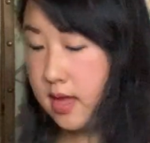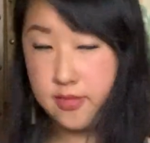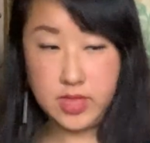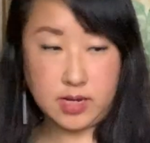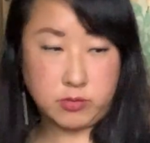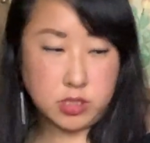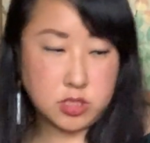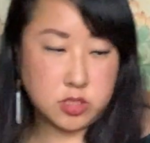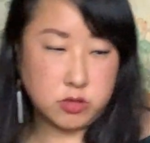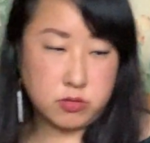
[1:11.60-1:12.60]
And then I'm gonna
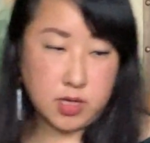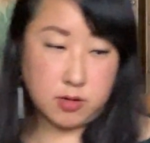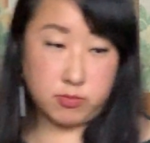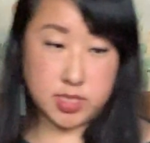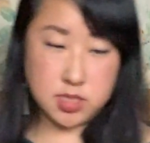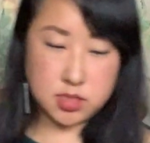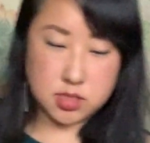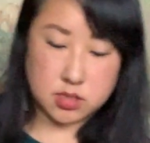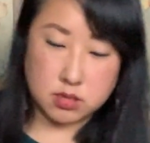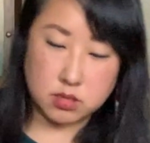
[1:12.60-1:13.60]
do a rinse,